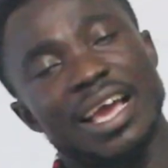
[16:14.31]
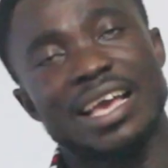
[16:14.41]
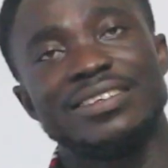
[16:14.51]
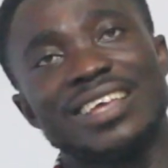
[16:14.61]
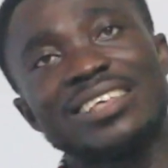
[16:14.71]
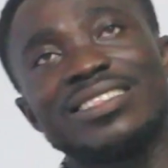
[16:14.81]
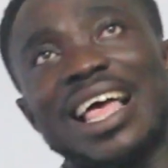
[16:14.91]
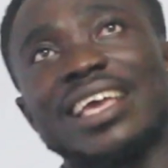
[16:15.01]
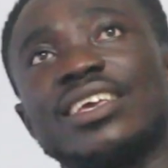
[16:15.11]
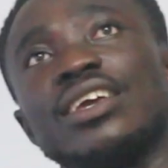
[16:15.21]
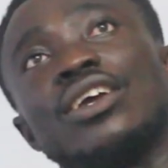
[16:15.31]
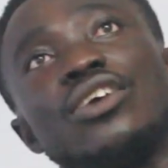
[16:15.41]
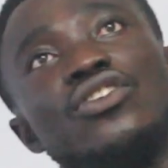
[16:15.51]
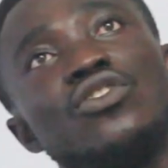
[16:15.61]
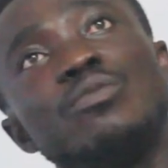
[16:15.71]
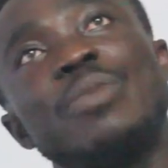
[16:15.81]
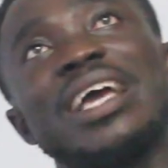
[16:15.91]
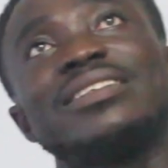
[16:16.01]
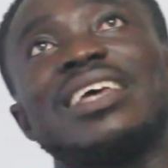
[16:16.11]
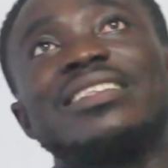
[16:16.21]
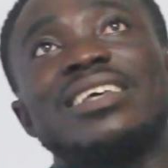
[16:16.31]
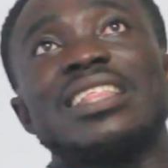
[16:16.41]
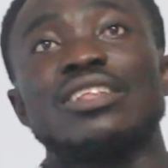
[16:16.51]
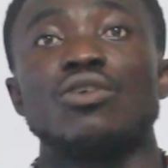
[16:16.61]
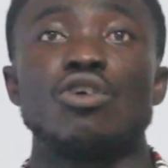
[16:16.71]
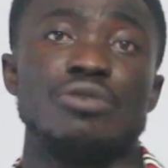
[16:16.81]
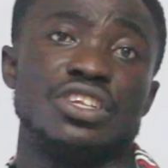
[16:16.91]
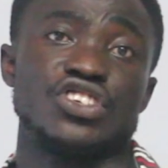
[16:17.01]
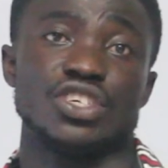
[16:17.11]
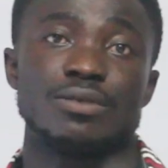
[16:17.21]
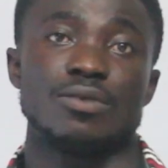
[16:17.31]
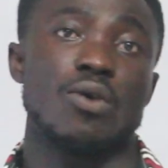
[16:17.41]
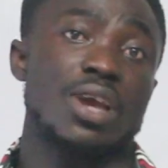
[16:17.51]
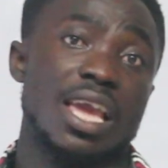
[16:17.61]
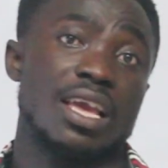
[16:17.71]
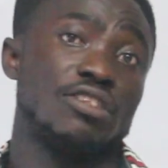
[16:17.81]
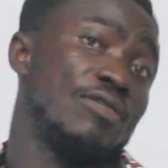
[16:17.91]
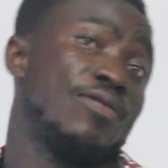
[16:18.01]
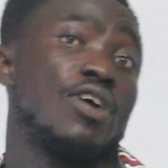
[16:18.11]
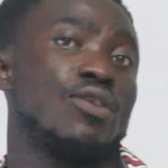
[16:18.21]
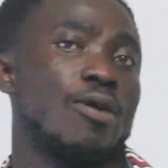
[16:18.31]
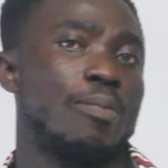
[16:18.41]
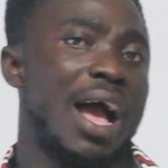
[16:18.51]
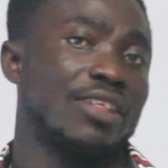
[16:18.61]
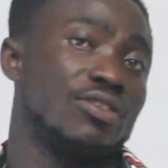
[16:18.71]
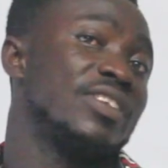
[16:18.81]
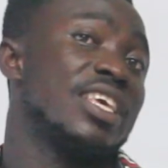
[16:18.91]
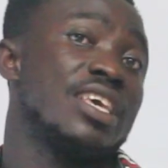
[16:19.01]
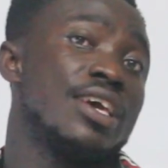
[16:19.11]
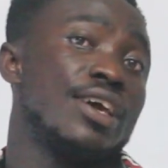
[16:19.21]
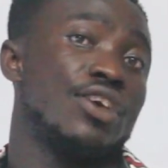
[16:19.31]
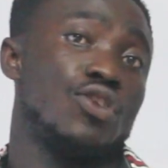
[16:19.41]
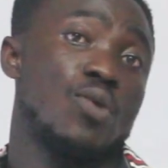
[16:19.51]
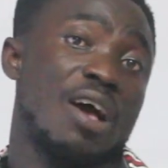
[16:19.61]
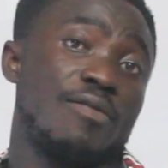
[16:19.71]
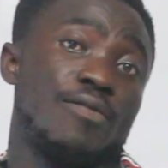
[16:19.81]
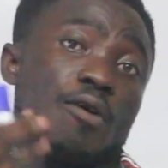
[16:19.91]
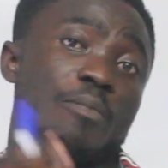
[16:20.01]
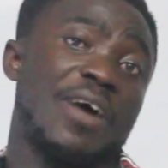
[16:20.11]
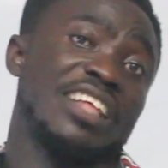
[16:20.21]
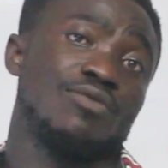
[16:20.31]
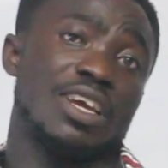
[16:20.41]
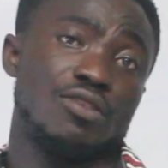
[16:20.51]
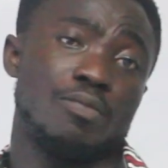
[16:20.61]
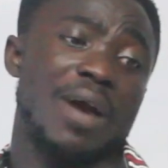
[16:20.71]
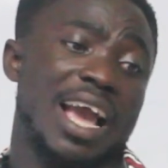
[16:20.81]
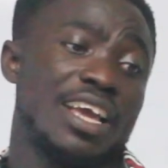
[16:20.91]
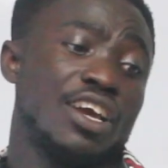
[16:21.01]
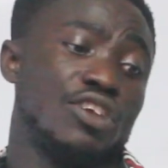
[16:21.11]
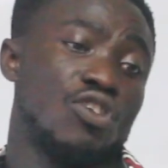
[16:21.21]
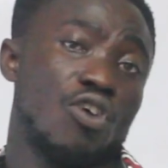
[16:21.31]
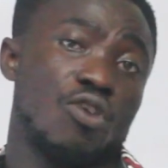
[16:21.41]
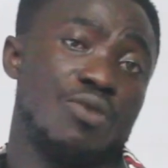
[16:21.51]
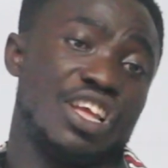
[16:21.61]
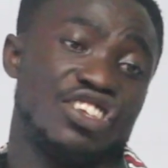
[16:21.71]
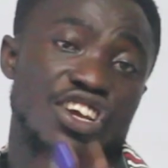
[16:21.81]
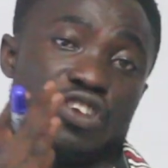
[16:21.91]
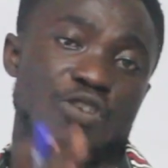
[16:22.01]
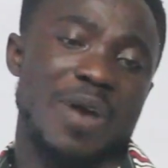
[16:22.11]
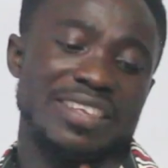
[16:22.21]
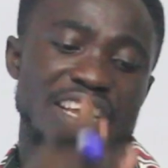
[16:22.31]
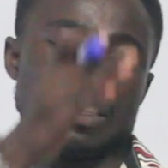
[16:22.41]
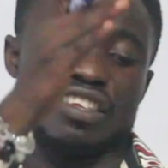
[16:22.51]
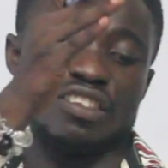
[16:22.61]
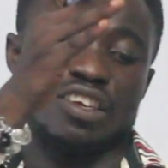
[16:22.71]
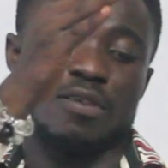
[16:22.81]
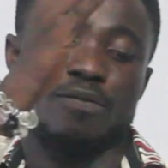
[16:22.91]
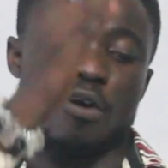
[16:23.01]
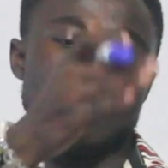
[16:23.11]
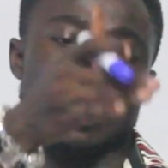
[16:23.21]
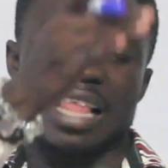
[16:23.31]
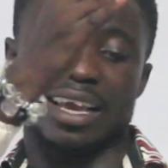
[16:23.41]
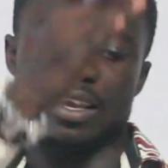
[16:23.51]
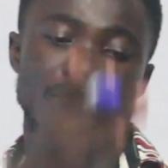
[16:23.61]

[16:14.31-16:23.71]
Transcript: It's just like you bisecting an orange, okay, into 4 equal parts. You see, you have 4 parts. When you bite the orange, you bisect it into 4 parts, like